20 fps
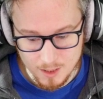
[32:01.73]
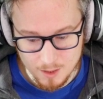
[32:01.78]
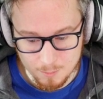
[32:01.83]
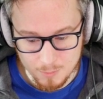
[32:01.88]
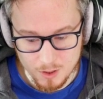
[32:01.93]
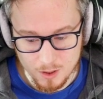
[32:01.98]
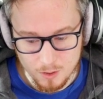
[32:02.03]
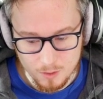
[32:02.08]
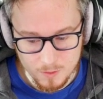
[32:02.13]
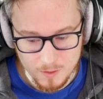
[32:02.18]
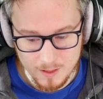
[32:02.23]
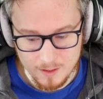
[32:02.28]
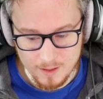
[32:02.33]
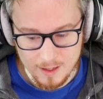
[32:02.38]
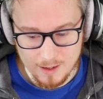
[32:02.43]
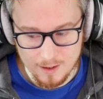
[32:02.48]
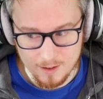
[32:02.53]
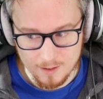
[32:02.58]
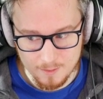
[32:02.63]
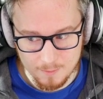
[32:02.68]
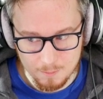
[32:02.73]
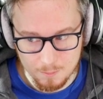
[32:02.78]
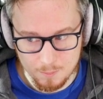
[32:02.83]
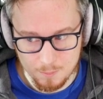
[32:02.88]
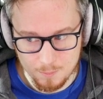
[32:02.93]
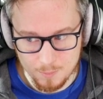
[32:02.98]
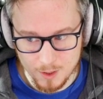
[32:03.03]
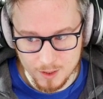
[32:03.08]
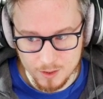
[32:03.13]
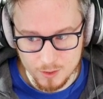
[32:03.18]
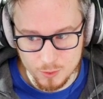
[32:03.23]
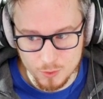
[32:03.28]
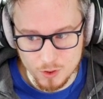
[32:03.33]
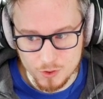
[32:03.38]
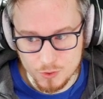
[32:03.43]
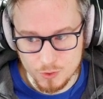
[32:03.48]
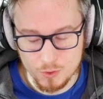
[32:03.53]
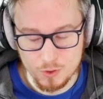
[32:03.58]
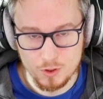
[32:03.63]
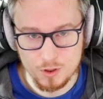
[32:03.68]
But not only that, but you
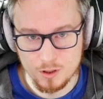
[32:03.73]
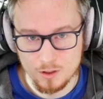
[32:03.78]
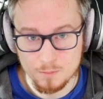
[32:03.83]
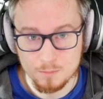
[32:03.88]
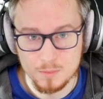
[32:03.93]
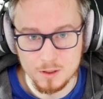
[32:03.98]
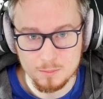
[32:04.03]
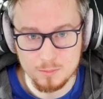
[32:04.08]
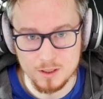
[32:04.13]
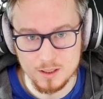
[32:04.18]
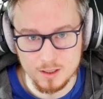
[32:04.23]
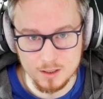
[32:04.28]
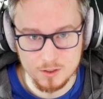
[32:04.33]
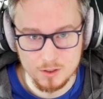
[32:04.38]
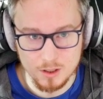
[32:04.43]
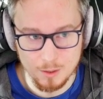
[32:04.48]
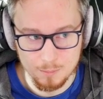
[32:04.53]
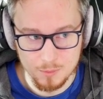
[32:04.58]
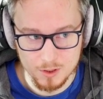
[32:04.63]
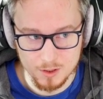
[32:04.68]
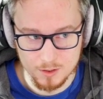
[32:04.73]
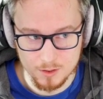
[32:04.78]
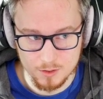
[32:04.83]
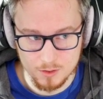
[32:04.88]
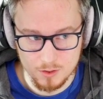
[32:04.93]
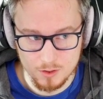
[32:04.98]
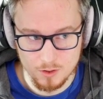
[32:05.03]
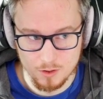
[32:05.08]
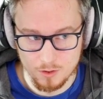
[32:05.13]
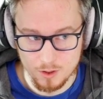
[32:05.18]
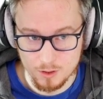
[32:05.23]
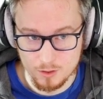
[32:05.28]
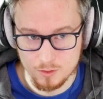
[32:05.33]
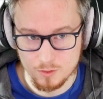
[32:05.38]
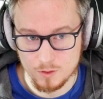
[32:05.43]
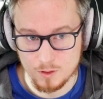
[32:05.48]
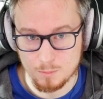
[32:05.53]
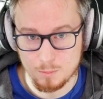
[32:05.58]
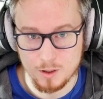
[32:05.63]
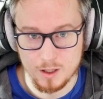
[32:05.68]
also shouldn't be bringing assumptions that
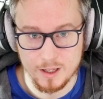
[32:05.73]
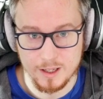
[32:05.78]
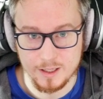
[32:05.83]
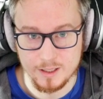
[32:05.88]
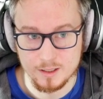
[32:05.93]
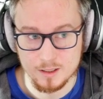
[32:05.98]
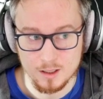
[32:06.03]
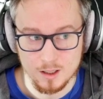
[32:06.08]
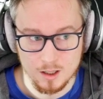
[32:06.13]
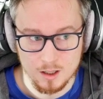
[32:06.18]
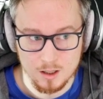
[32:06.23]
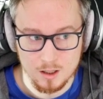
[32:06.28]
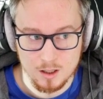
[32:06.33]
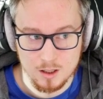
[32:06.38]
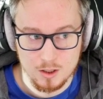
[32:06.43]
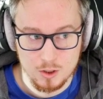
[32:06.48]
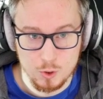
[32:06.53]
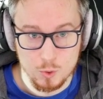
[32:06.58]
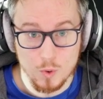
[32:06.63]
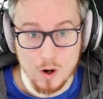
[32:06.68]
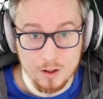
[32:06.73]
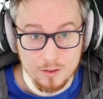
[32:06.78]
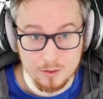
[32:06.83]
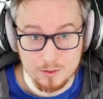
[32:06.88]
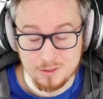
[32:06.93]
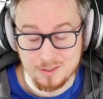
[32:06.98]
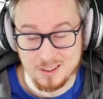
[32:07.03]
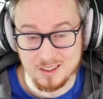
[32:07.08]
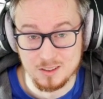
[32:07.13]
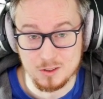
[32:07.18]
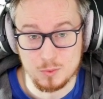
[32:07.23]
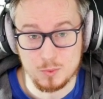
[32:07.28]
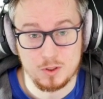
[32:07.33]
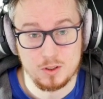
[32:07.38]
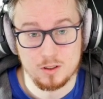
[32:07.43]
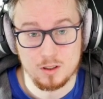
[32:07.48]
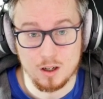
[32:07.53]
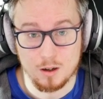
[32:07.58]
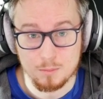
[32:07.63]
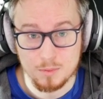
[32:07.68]
don't apply to other things which
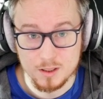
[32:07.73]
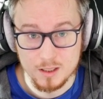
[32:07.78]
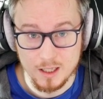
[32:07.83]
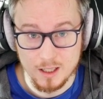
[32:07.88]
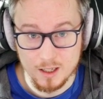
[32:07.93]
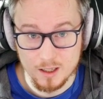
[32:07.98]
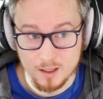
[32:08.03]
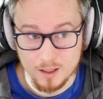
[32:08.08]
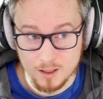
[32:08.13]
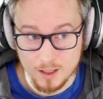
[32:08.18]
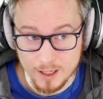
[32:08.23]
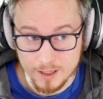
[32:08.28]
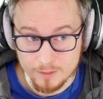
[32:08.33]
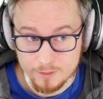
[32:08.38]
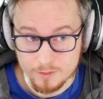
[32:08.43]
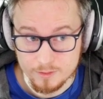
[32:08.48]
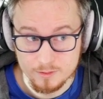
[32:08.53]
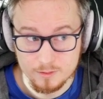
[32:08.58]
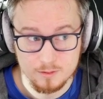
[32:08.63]
are complicated in life.